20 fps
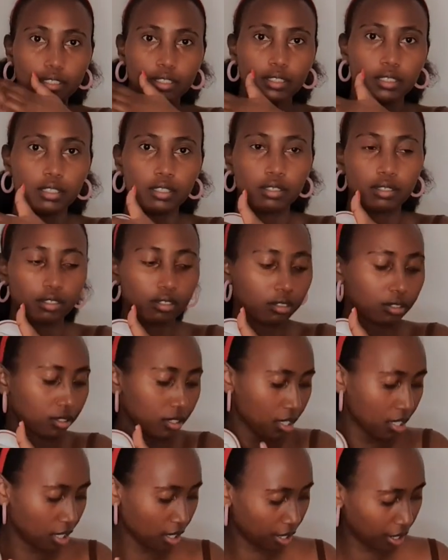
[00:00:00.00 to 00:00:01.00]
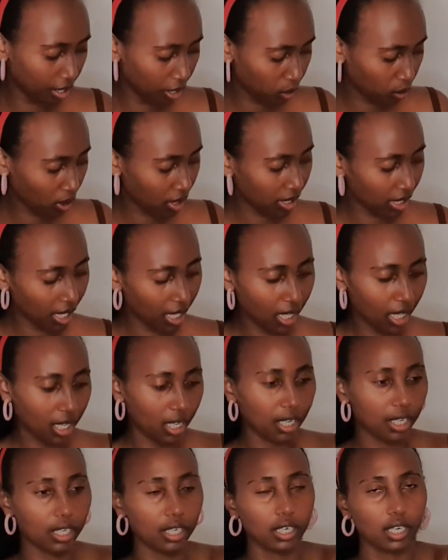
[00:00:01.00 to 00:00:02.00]
You know, these ones are
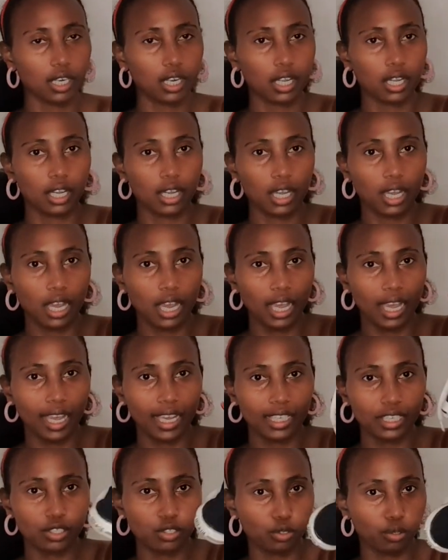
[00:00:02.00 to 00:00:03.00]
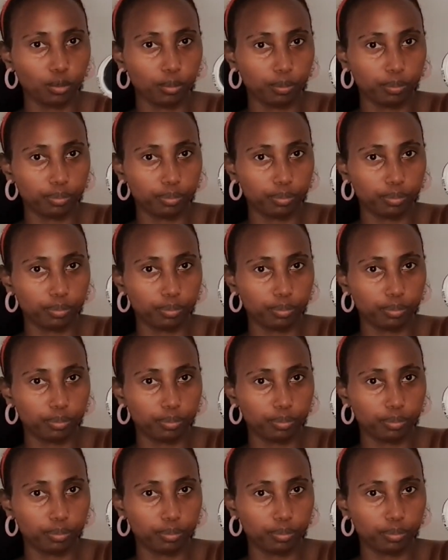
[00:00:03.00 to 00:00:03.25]
high top.